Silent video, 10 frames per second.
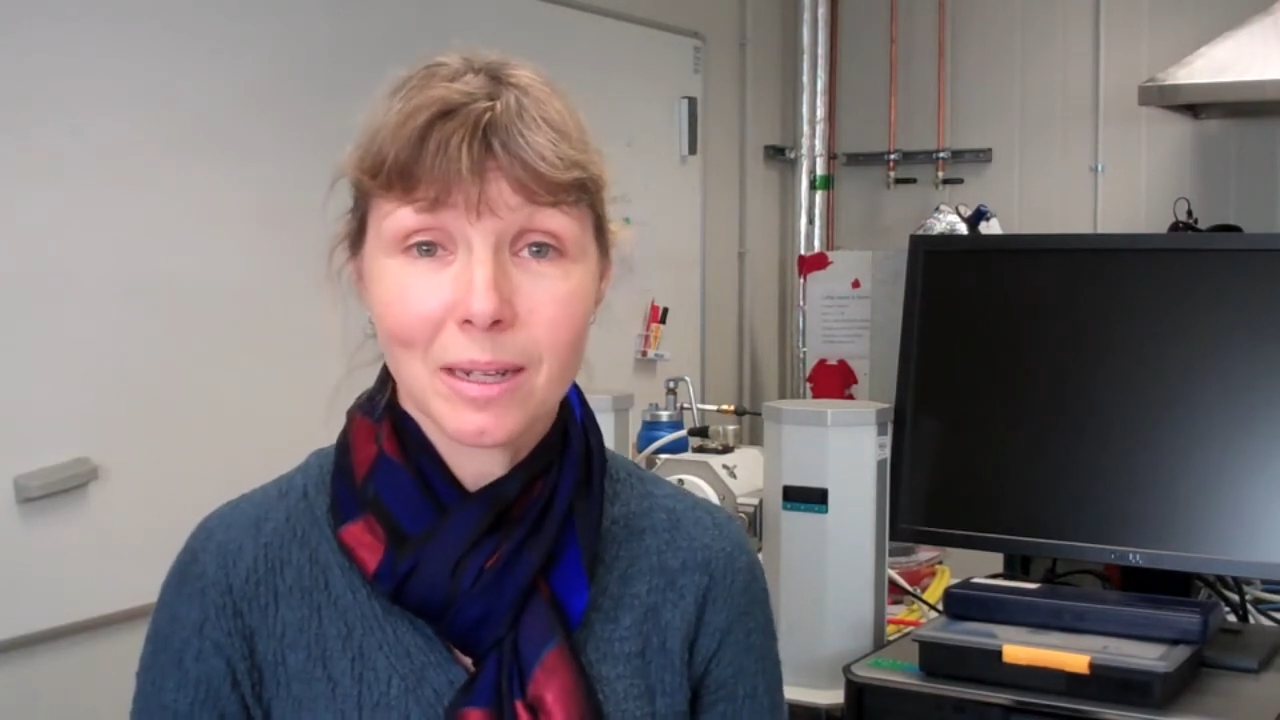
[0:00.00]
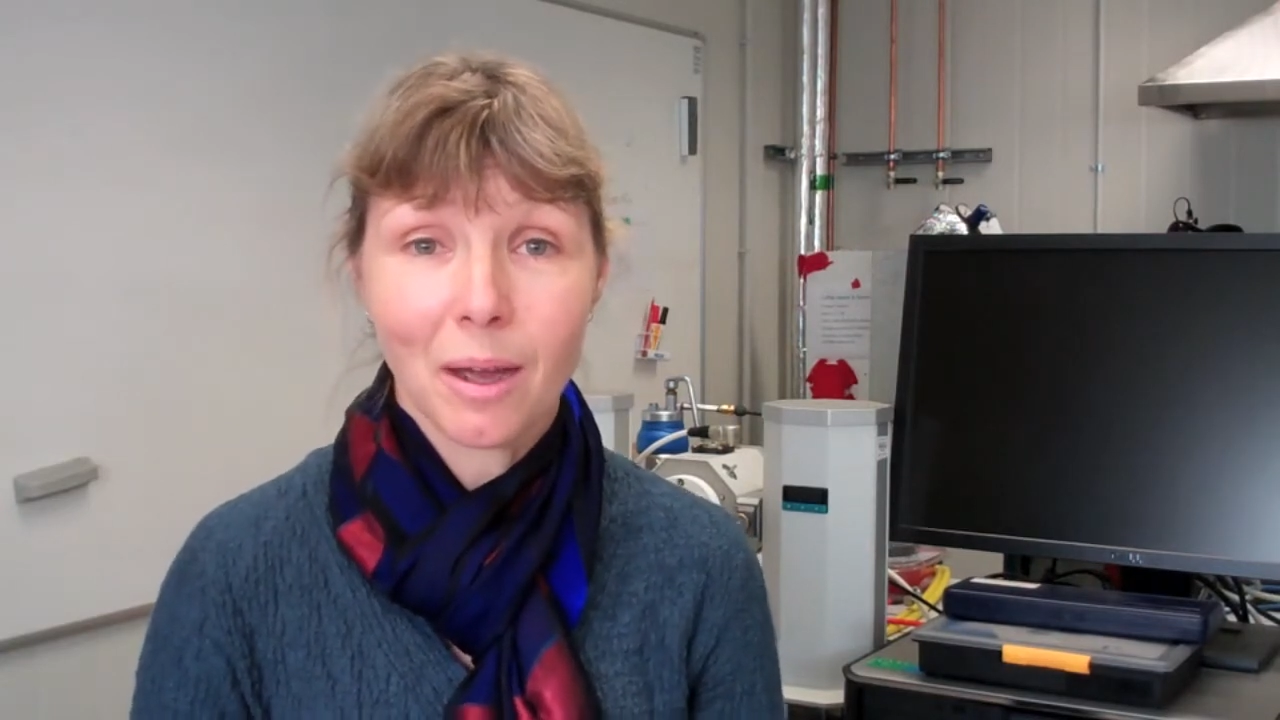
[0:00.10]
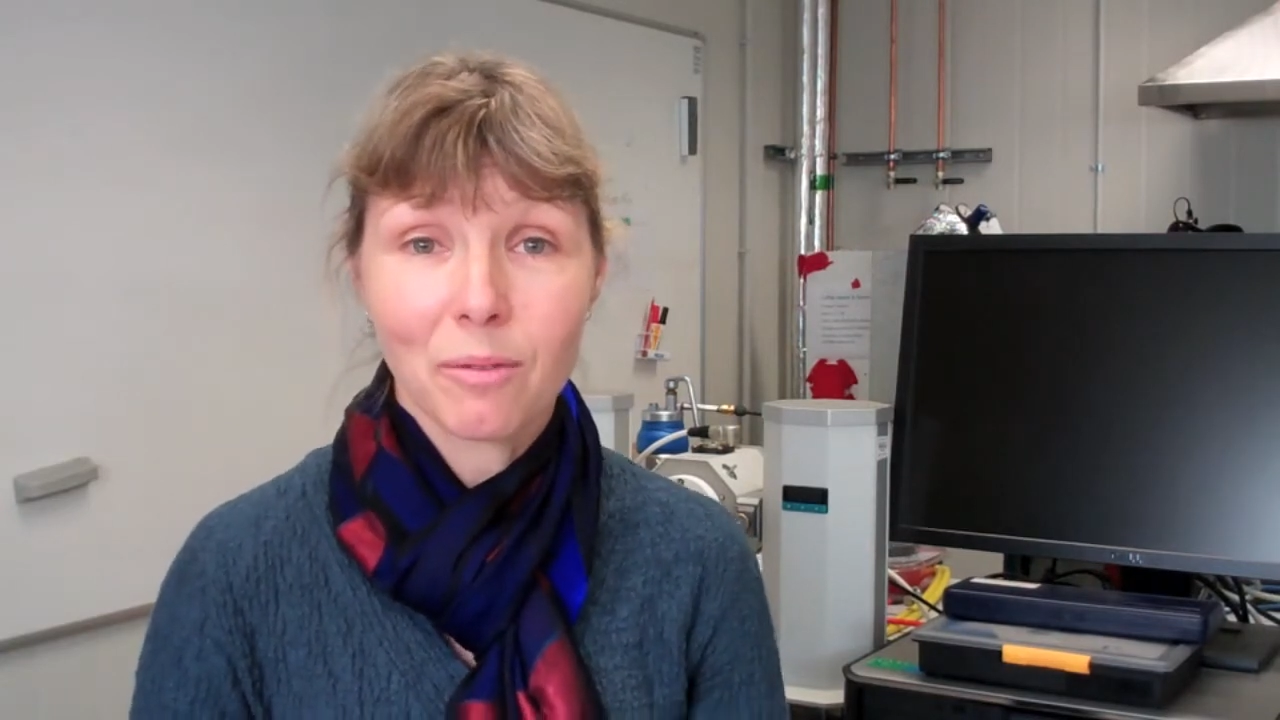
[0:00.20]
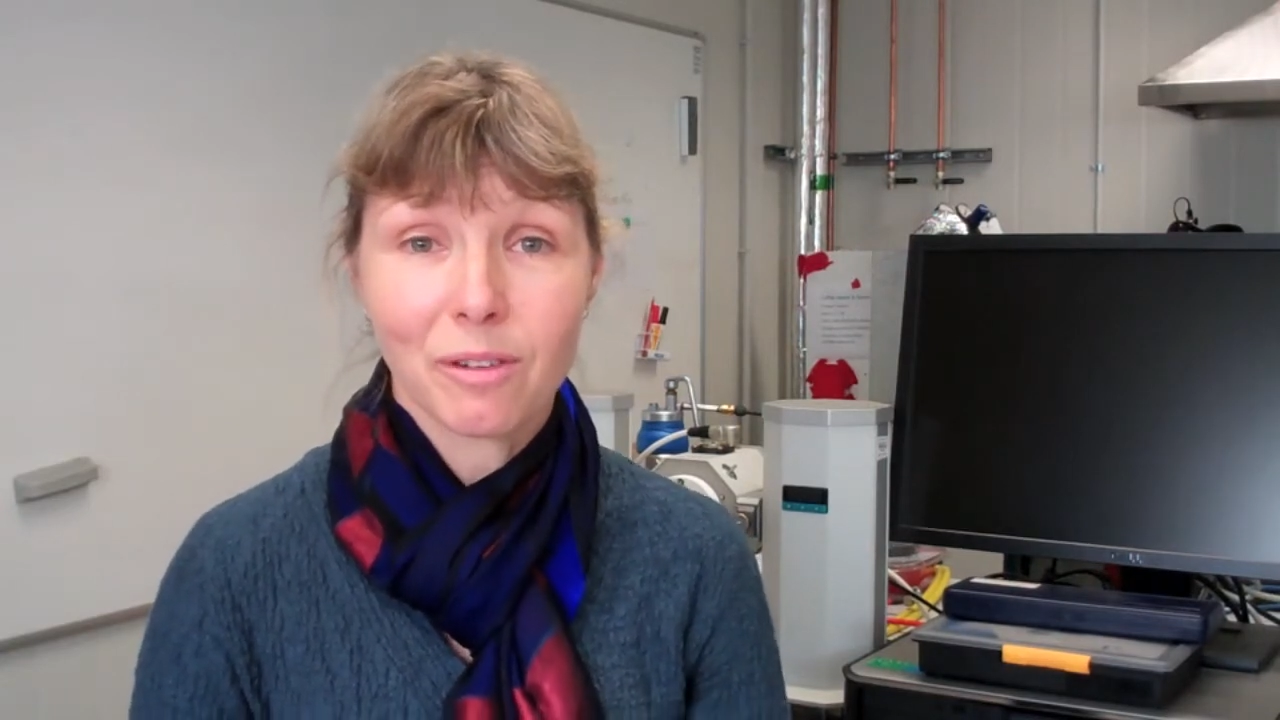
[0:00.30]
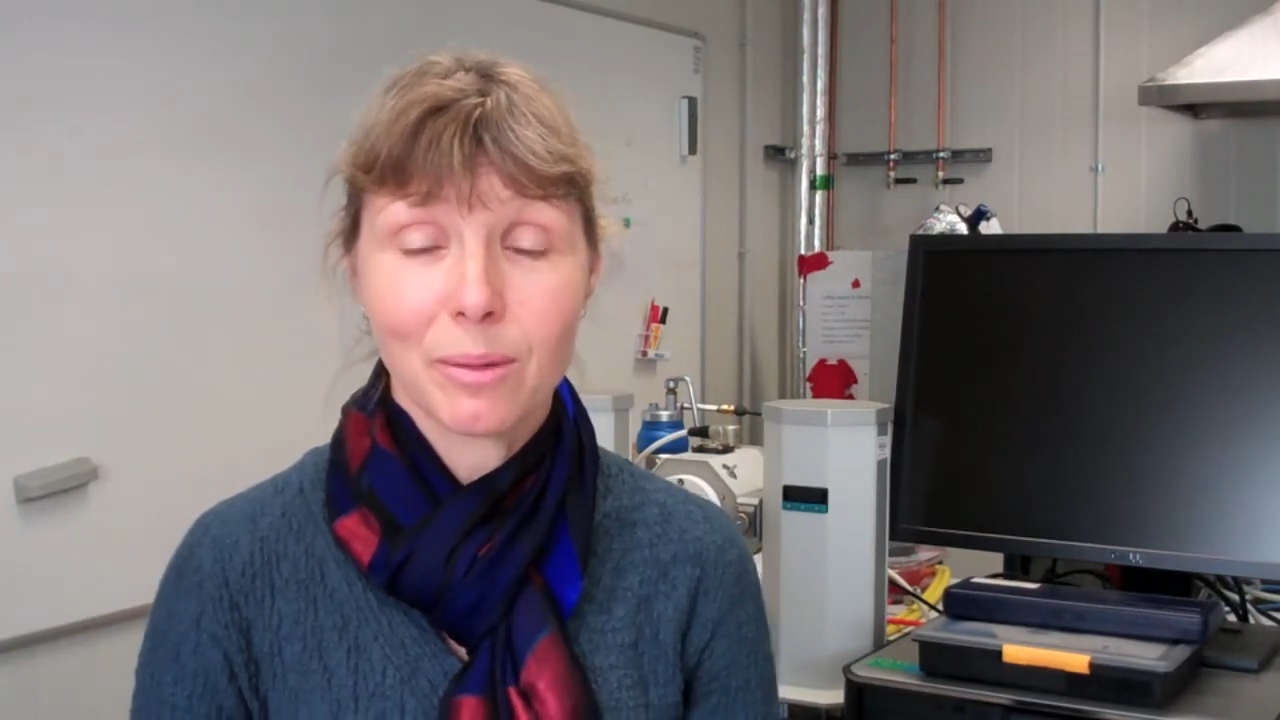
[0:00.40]

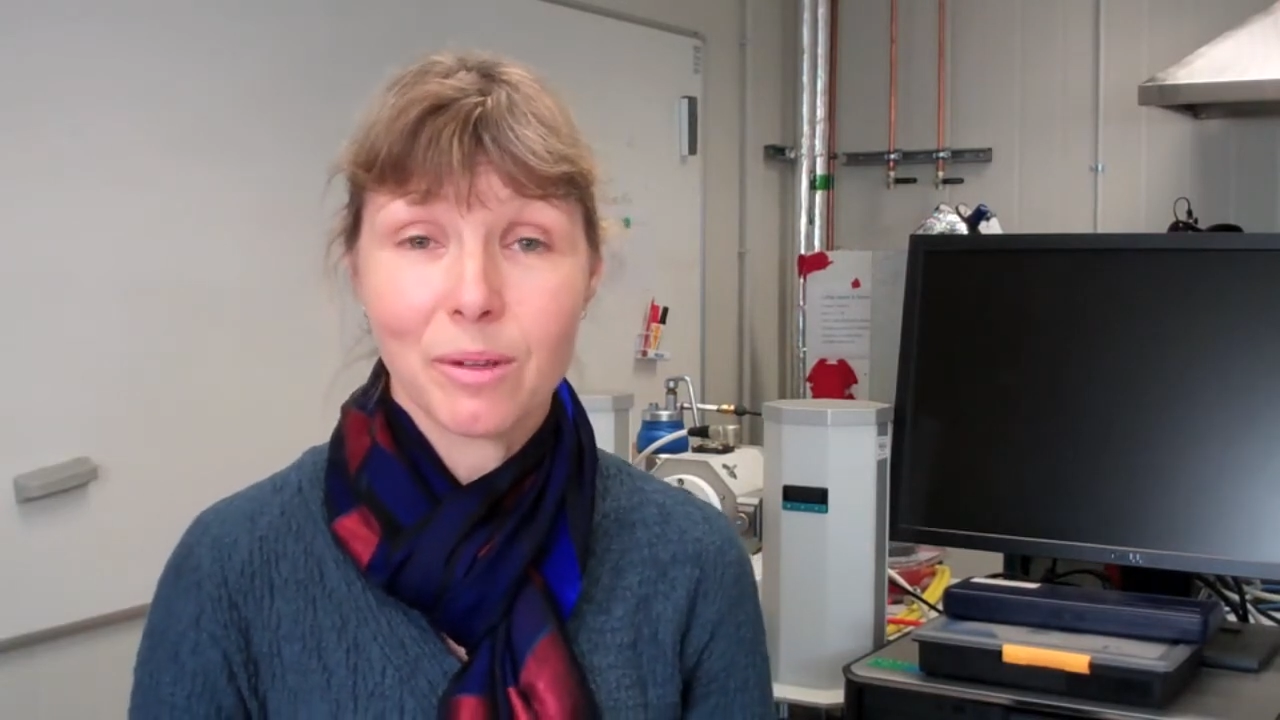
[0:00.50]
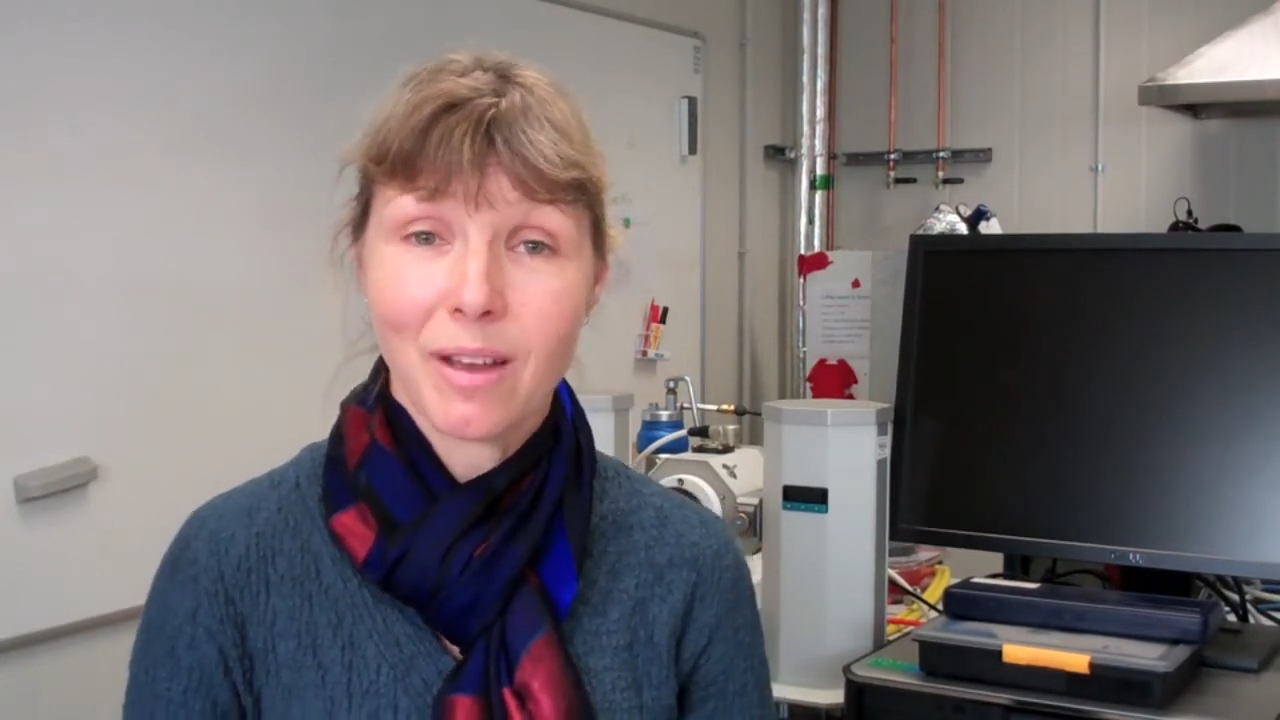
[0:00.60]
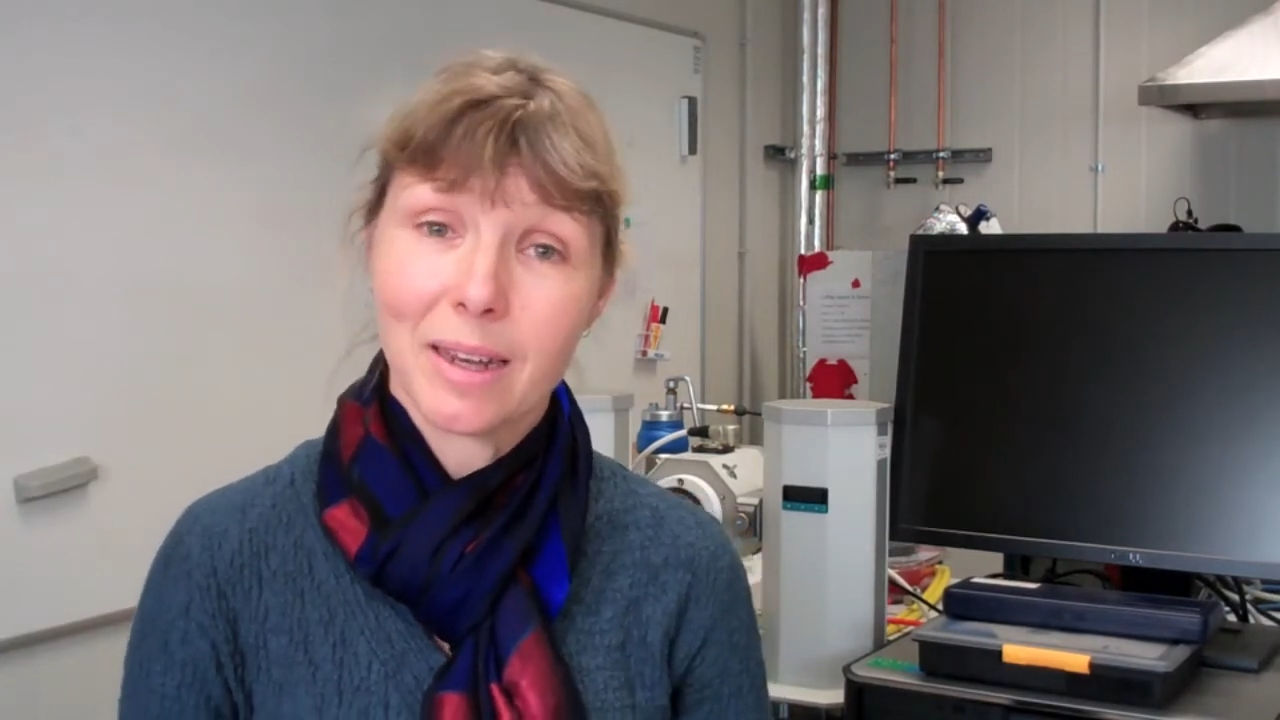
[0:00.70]
hopefully we've